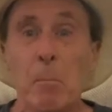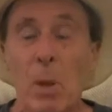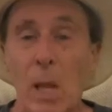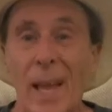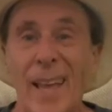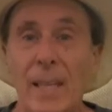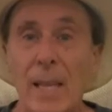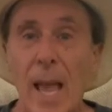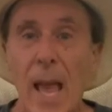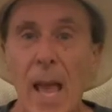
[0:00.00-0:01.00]

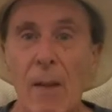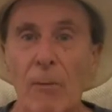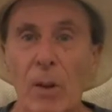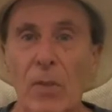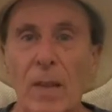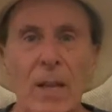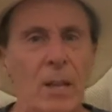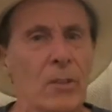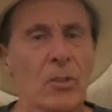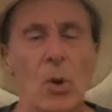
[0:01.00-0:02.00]
planned everything.
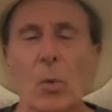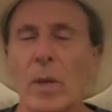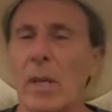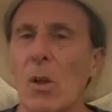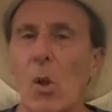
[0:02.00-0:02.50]
So he